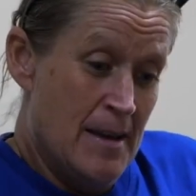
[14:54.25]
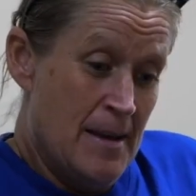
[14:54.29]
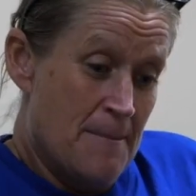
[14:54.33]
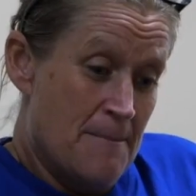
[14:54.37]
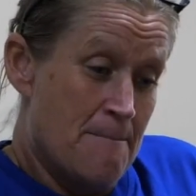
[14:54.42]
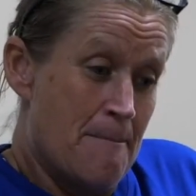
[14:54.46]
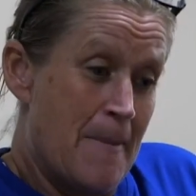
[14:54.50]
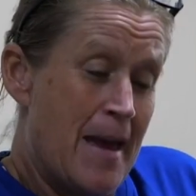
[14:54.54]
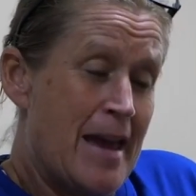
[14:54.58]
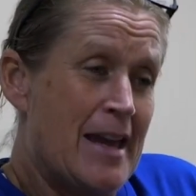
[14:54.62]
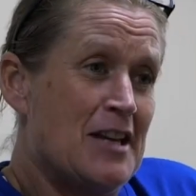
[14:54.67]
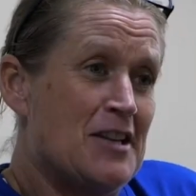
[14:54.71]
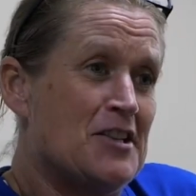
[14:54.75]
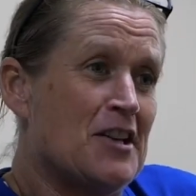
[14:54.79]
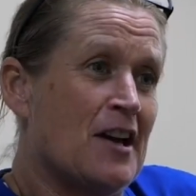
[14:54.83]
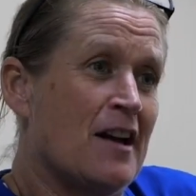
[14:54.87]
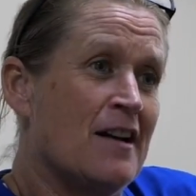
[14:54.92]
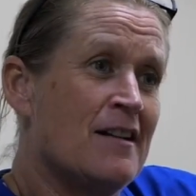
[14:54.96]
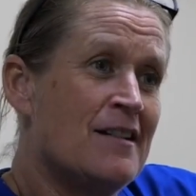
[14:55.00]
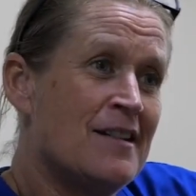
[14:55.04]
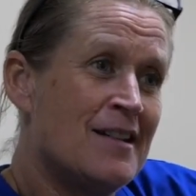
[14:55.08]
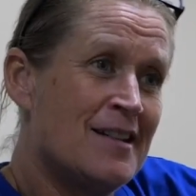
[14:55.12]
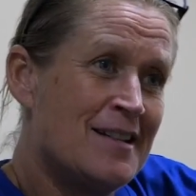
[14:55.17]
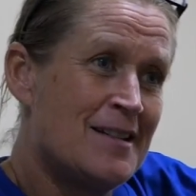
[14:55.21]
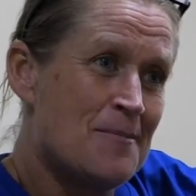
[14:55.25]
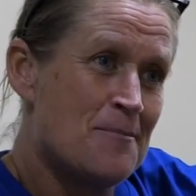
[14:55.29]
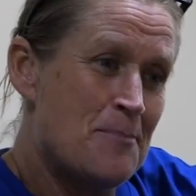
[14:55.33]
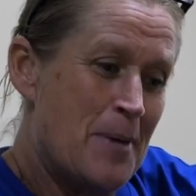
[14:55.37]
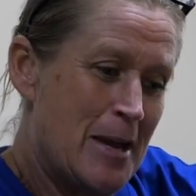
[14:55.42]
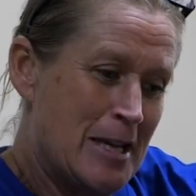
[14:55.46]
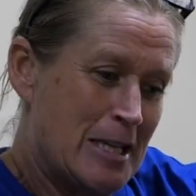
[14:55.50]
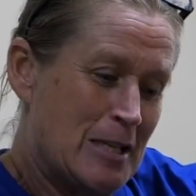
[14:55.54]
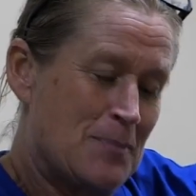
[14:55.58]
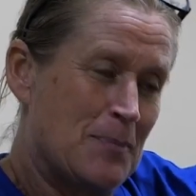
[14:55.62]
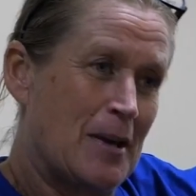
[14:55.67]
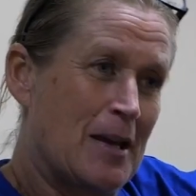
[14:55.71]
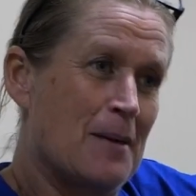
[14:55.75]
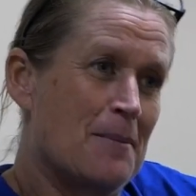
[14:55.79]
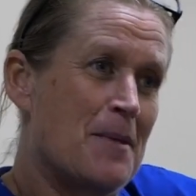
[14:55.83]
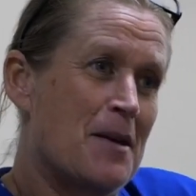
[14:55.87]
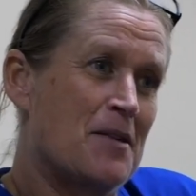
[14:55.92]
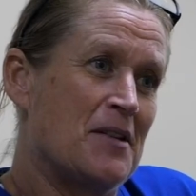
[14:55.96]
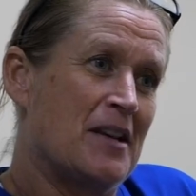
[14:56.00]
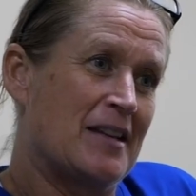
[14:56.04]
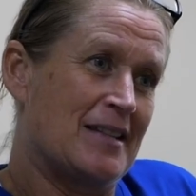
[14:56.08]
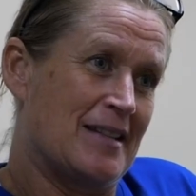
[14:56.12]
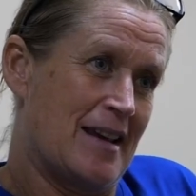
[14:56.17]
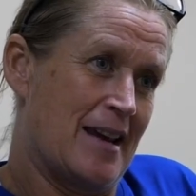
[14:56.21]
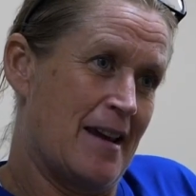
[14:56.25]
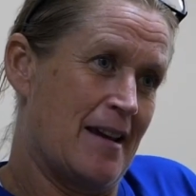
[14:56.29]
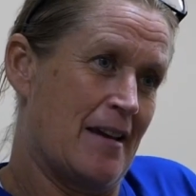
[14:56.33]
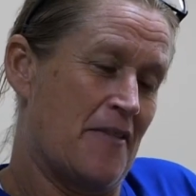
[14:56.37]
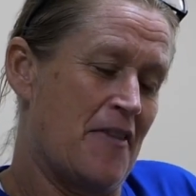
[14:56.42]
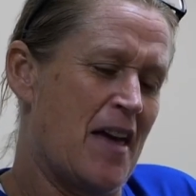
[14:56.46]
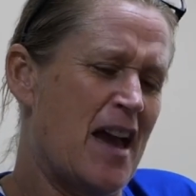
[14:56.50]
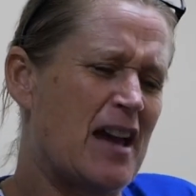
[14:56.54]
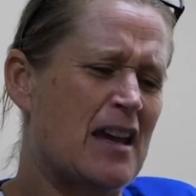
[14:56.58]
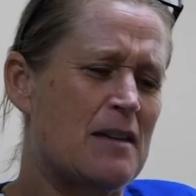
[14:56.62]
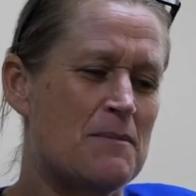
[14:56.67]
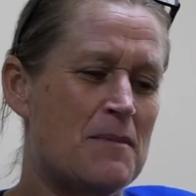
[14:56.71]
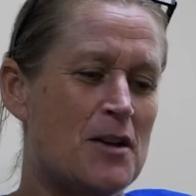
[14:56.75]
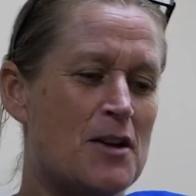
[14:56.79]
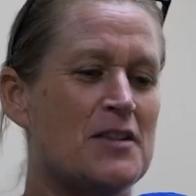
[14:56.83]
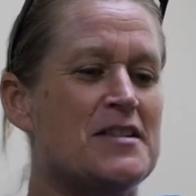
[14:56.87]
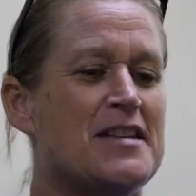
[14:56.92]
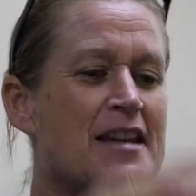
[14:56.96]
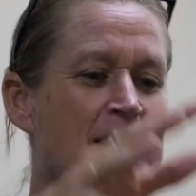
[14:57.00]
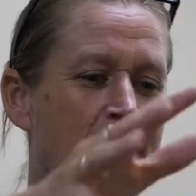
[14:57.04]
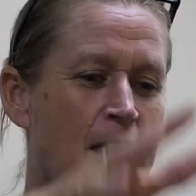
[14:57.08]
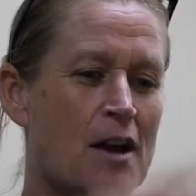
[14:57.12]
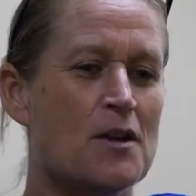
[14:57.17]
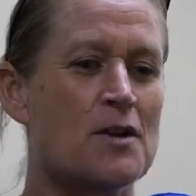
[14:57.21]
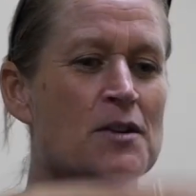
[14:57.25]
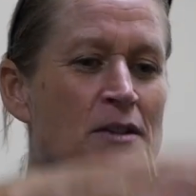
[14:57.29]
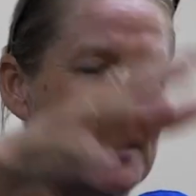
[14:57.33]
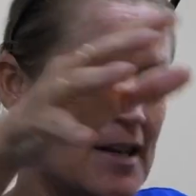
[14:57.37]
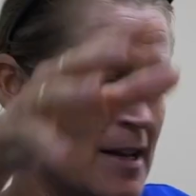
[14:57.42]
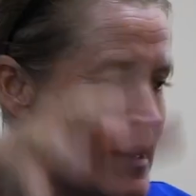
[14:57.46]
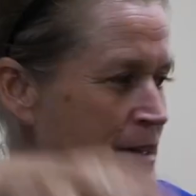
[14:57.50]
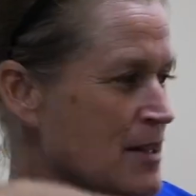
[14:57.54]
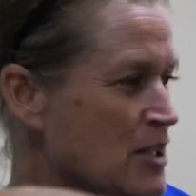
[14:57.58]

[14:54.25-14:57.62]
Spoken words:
major BISP community, and that community goes,